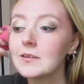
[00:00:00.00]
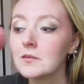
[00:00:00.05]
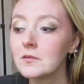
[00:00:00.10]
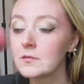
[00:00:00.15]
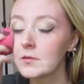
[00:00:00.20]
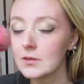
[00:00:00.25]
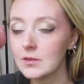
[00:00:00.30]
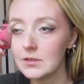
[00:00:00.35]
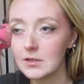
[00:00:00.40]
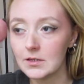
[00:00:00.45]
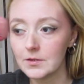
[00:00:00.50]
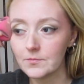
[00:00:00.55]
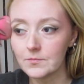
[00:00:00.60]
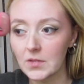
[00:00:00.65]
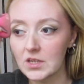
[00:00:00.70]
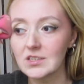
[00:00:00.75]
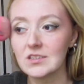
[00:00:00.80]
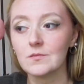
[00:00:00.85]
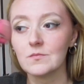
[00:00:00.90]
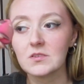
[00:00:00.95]
The
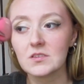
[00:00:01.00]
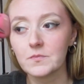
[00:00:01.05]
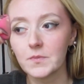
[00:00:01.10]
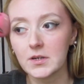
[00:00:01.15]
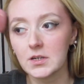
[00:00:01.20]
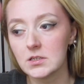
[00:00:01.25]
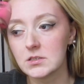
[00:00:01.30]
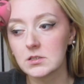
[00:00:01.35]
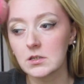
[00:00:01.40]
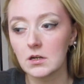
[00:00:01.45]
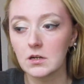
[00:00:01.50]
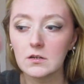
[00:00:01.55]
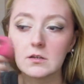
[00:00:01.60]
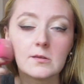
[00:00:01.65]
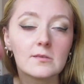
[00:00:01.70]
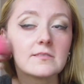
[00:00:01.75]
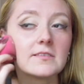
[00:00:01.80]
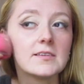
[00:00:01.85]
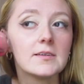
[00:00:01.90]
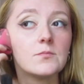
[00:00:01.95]
makeup sponge
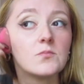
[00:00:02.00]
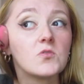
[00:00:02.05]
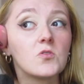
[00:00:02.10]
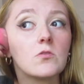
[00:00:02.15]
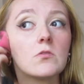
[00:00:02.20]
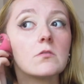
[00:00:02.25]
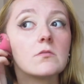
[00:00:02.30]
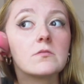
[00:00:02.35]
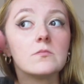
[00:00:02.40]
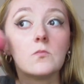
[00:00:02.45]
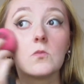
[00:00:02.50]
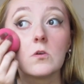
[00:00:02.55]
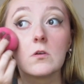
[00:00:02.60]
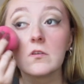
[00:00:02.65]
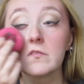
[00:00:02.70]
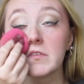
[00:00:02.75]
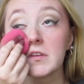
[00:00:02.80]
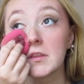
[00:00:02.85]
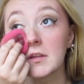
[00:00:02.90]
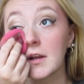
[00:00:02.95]
honestly absorbs
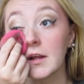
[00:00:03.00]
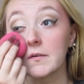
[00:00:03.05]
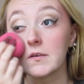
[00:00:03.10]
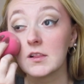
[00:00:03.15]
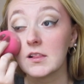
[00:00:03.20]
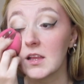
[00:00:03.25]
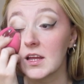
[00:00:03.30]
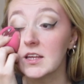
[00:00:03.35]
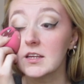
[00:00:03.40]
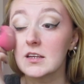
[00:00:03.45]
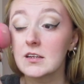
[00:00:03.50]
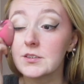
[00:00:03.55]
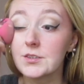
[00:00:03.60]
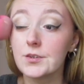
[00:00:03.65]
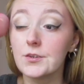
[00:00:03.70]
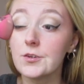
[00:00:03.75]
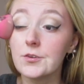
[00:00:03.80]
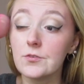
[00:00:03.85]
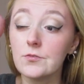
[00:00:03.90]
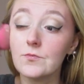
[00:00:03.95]
more of it than I would like it
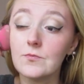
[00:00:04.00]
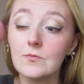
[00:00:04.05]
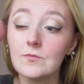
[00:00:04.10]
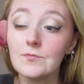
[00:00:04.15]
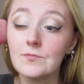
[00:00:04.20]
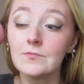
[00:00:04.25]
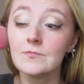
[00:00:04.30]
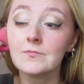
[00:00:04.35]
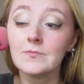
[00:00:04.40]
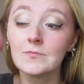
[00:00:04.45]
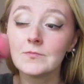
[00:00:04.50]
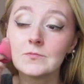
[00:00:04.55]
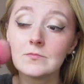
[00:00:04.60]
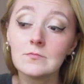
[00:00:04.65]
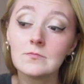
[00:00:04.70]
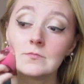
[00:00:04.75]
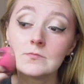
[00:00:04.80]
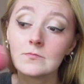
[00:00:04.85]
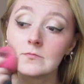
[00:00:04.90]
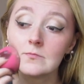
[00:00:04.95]
to.
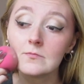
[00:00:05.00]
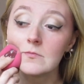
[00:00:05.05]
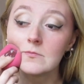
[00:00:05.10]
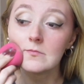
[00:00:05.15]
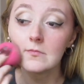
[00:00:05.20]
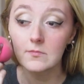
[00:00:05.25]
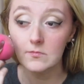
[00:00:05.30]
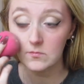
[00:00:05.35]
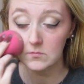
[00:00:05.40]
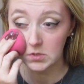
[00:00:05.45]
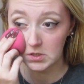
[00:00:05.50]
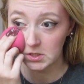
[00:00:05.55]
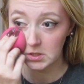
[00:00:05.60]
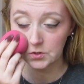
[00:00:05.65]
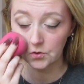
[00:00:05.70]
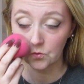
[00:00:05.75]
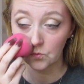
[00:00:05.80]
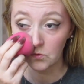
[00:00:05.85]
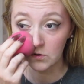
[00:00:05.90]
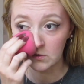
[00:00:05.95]
But
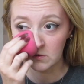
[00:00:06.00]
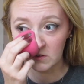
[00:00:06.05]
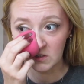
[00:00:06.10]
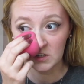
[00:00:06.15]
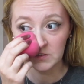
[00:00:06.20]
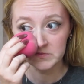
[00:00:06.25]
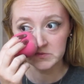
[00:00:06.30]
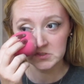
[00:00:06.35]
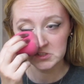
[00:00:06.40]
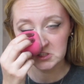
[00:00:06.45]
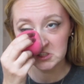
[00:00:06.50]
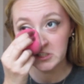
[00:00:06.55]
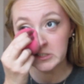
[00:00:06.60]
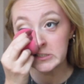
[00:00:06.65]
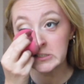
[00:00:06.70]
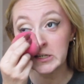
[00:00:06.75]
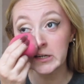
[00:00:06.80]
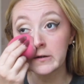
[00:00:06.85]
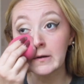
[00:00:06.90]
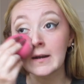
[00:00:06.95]
the water helps
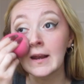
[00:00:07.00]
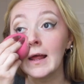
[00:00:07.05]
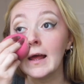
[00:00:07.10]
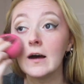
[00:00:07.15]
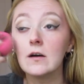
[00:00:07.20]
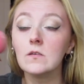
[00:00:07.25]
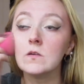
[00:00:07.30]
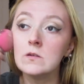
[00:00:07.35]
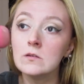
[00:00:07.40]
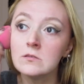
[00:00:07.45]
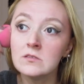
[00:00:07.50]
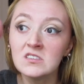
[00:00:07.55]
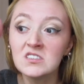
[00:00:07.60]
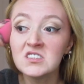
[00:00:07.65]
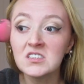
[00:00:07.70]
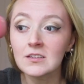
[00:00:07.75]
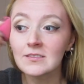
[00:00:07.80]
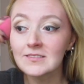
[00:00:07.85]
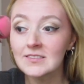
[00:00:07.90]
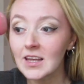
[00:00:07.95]
shear it out
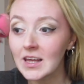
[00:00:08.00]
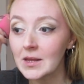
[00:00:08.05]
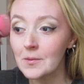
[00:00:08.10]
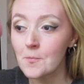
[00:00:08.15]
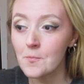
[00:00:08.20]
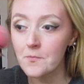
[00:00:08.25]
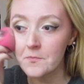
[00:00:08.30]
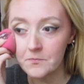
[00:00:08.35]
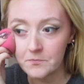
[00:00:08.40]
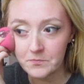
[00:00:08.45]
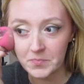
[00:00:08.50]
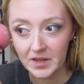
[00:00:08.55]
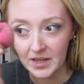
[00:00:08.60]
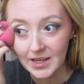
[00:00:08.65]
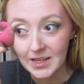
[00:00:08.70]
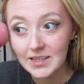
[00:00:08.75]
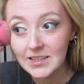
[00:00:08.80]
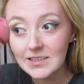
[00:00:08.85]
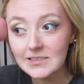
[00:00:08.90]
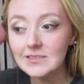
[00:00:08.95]
just a
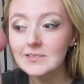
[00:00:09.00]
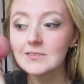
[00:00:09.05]
bit.